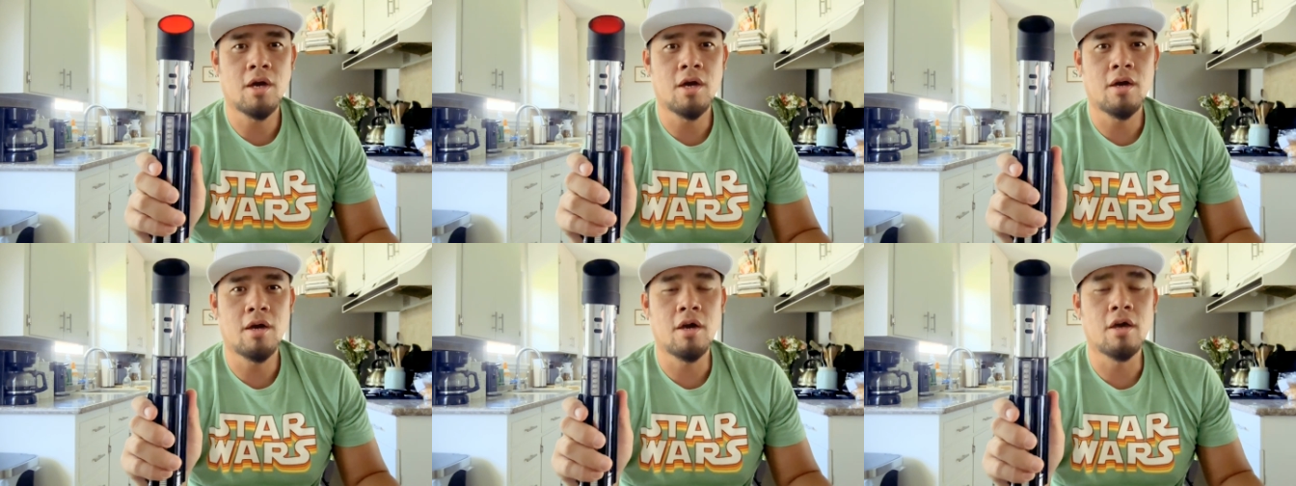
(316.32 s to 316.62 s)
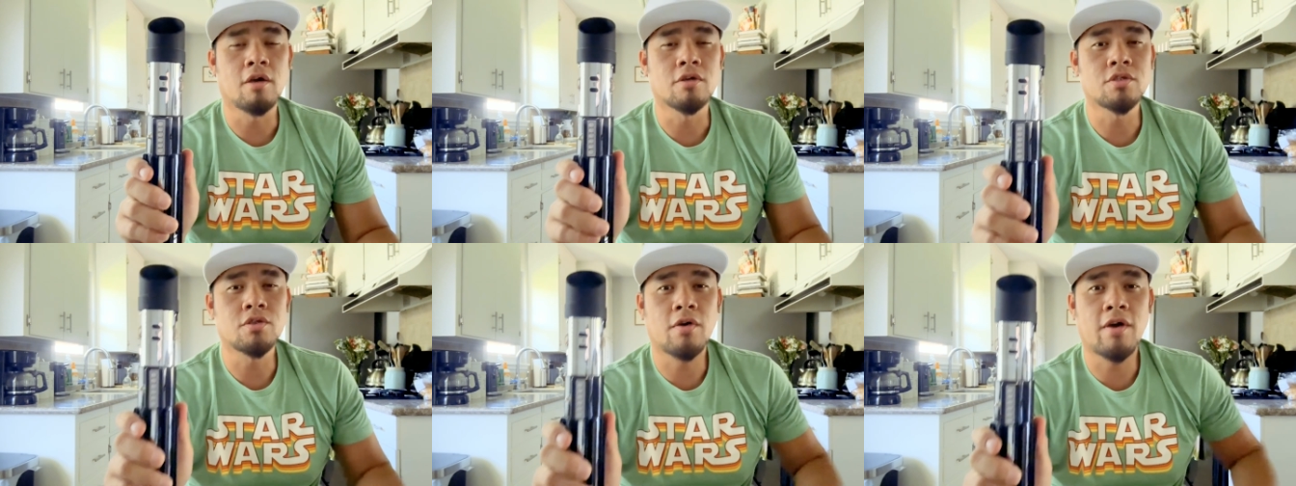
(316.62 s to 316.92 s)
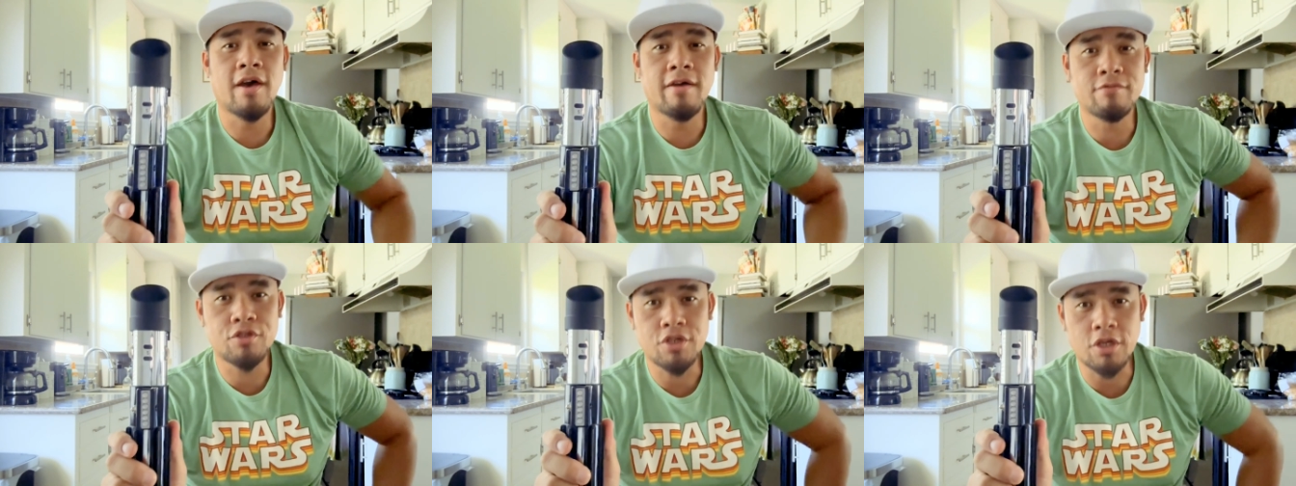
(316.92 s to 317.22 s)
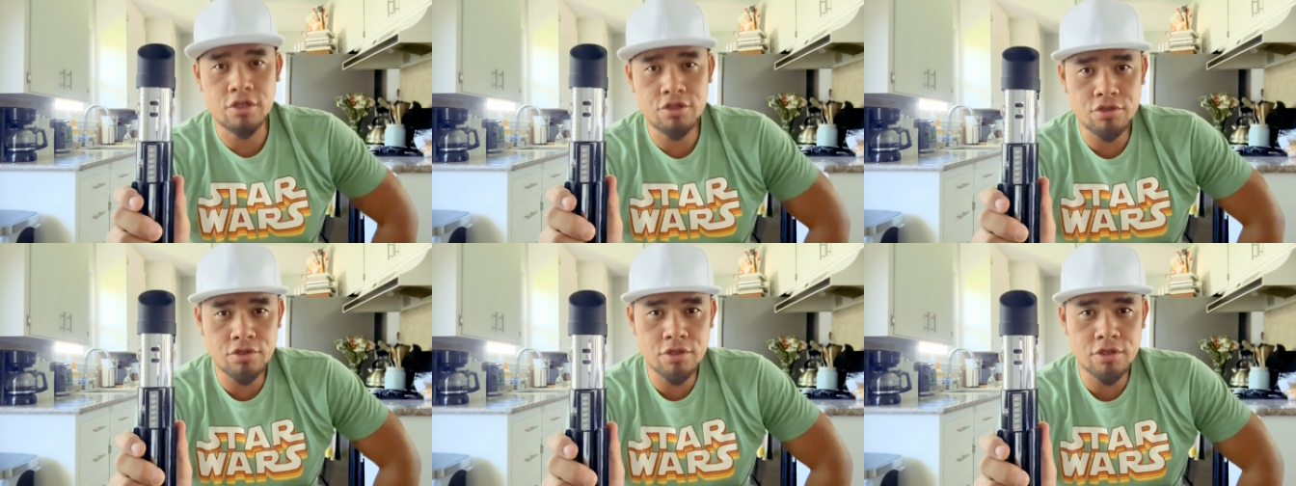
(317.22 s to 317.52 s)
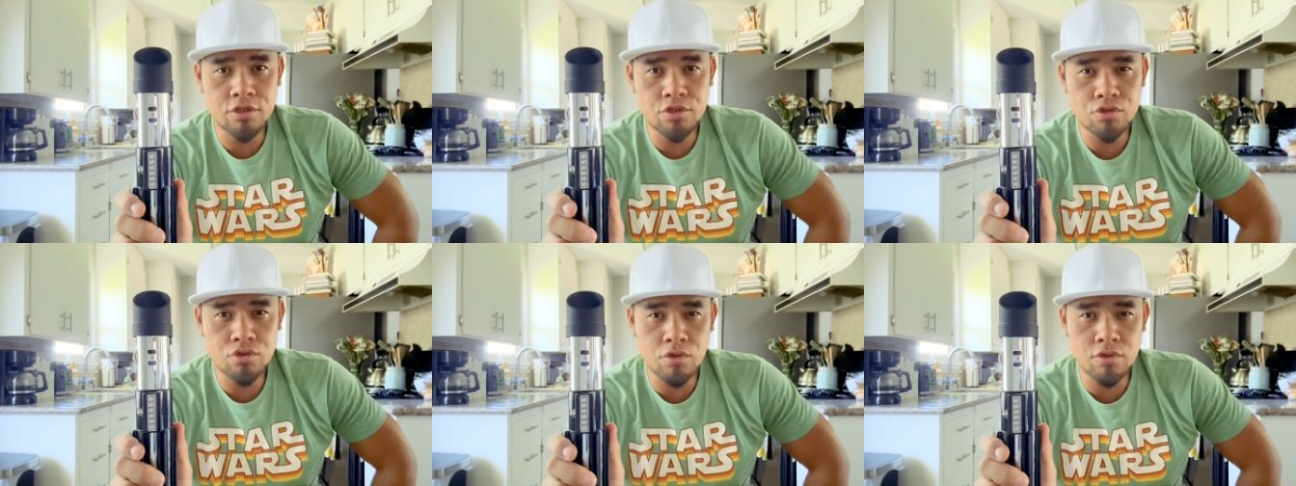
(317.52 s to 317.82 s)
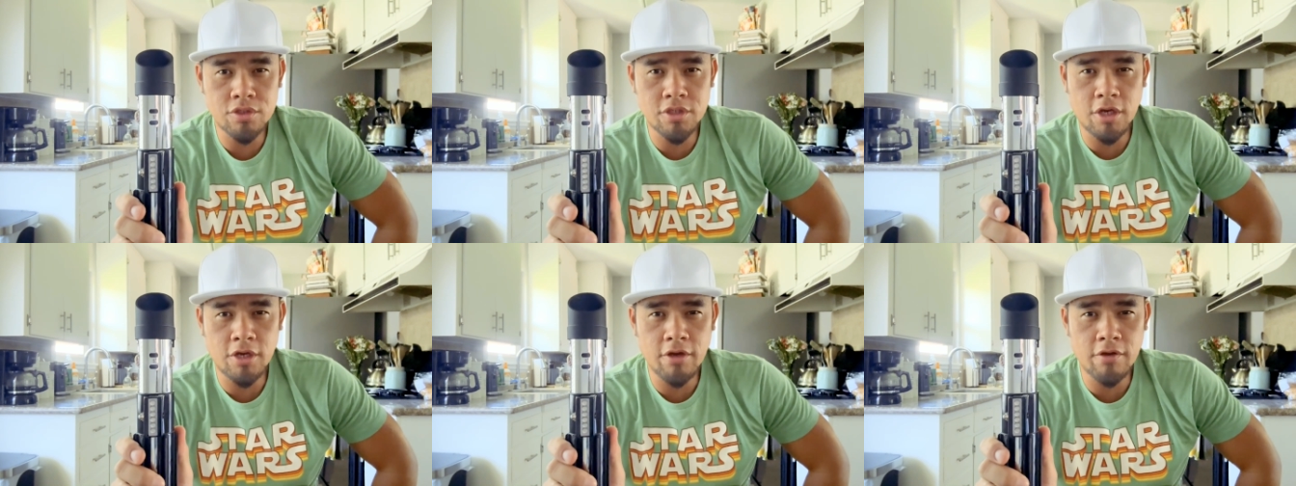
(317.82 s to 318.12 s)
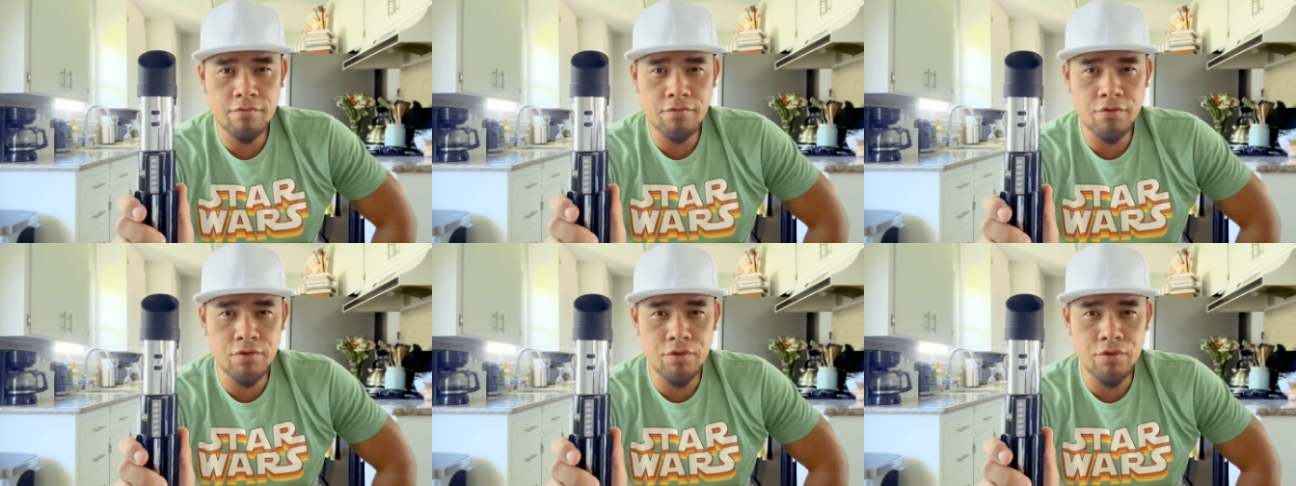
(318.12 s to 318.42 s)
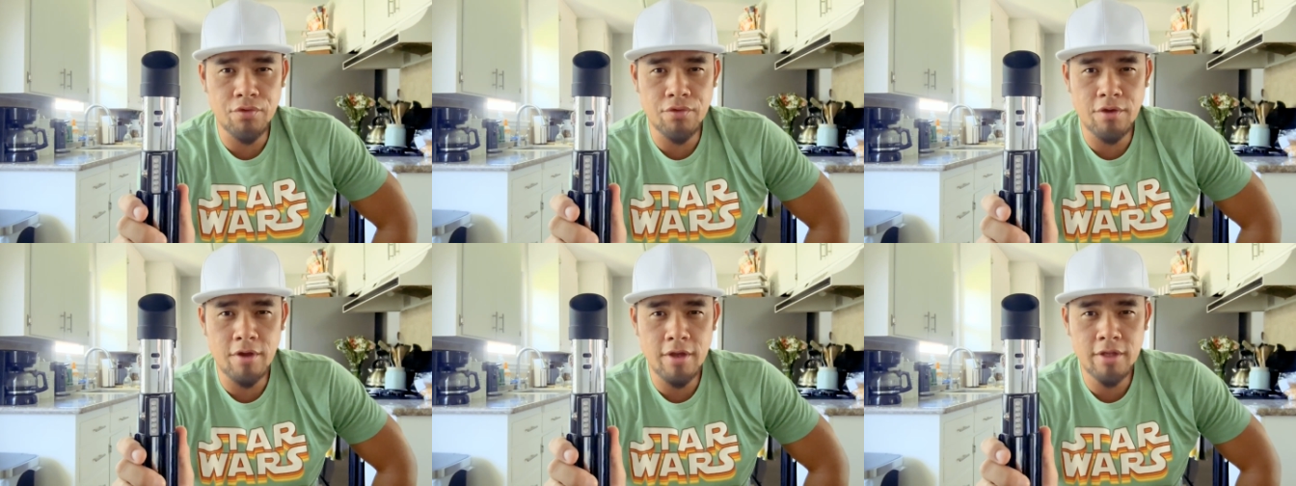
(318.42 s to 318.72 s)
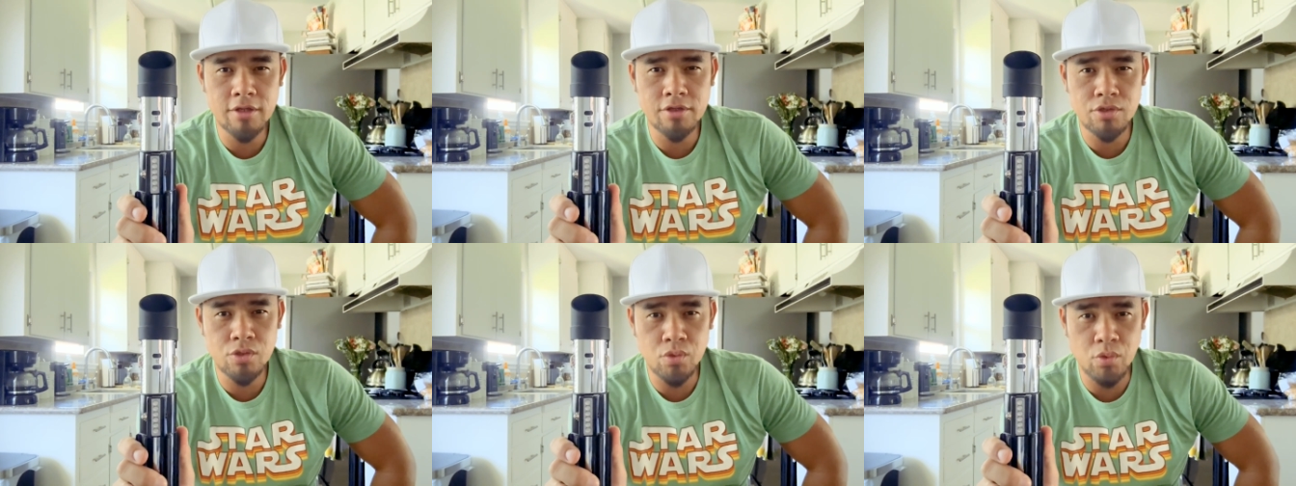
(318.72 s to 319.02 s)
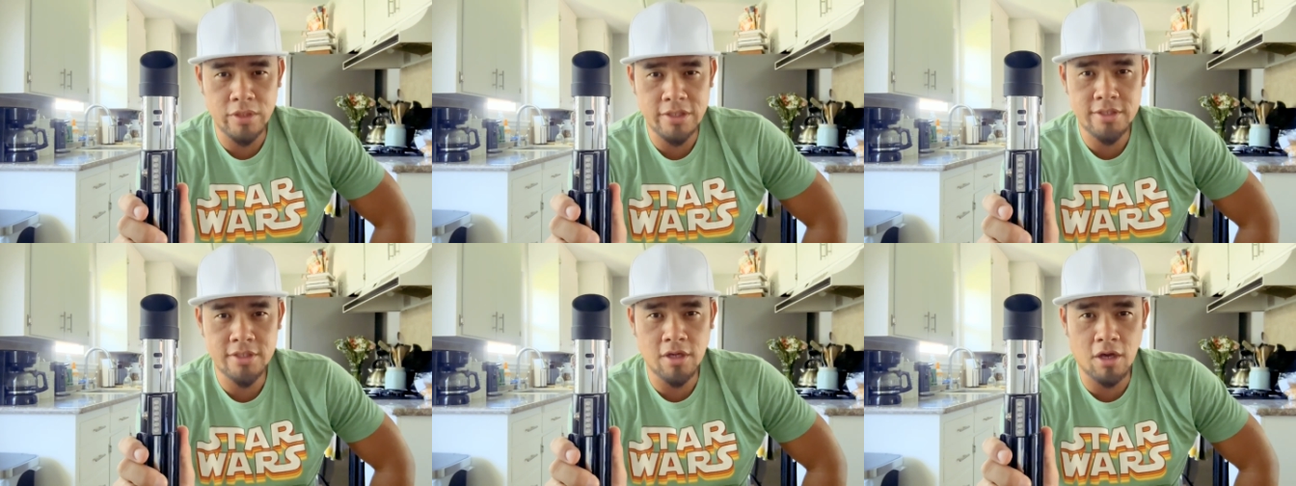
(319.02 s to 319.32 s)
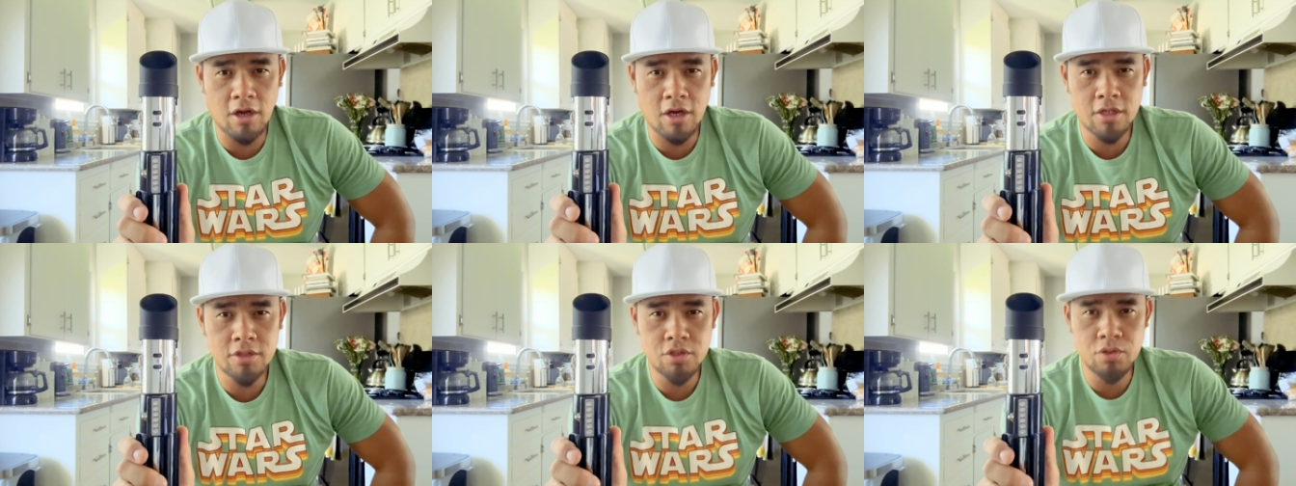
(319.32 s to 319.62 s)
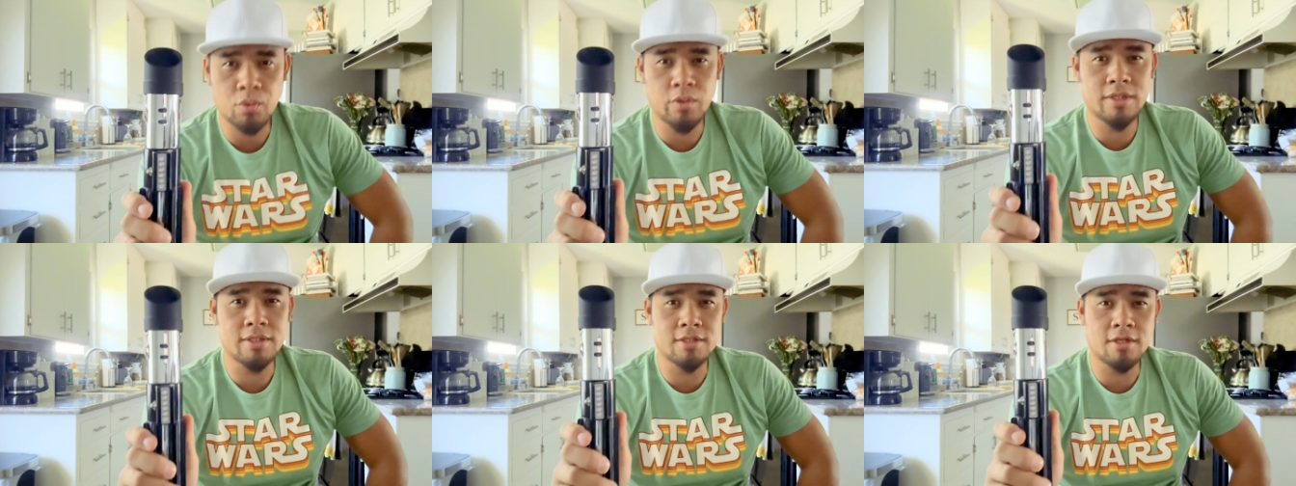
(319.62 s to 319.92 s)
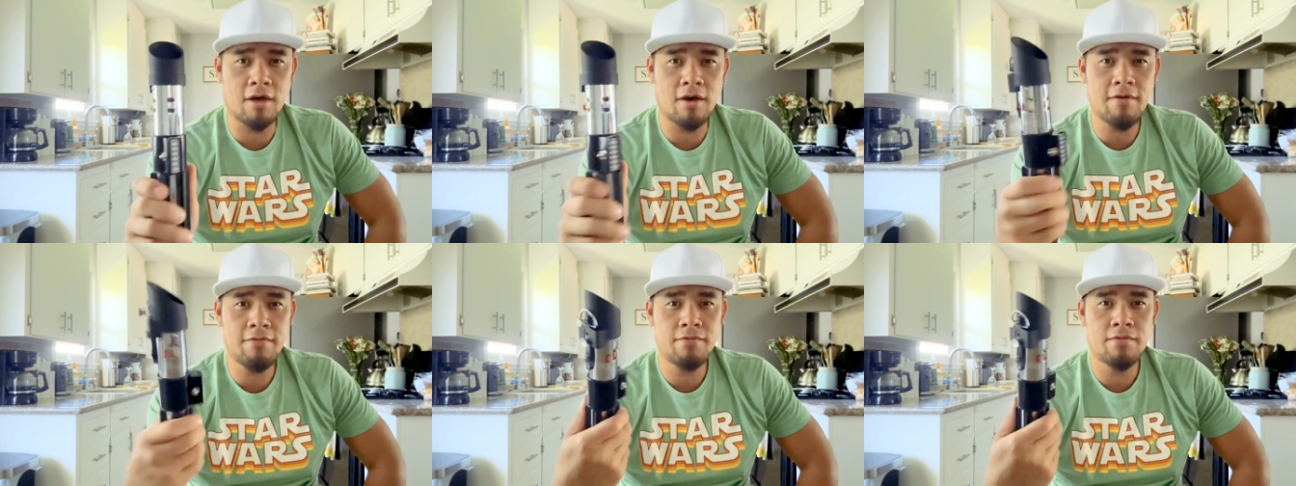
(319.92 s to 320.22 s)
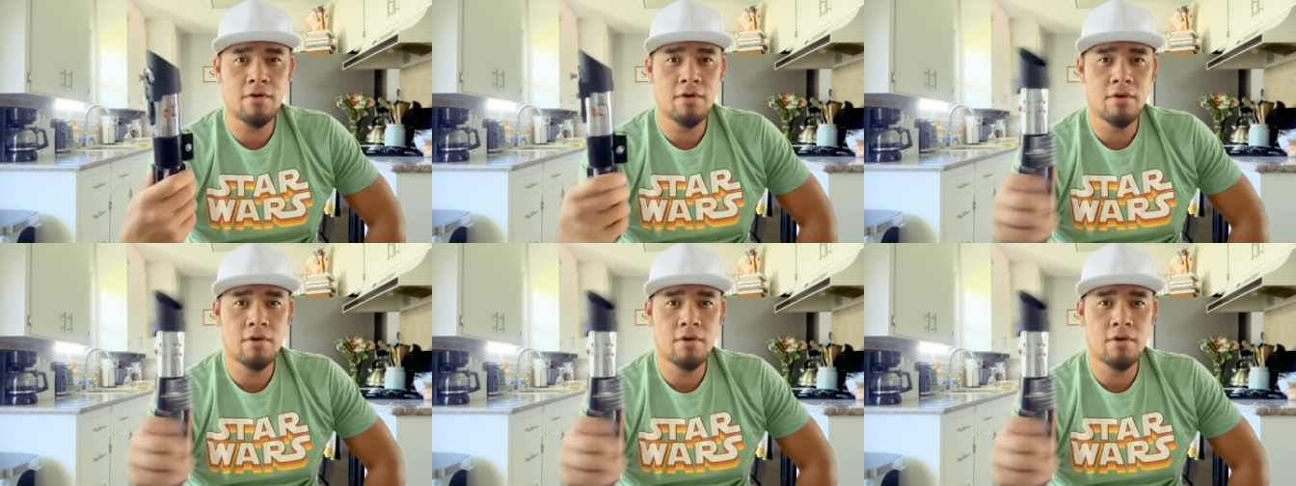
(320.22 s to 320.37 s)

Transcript: I also have gesture controls on here for you, Greg. Twist on, twist off.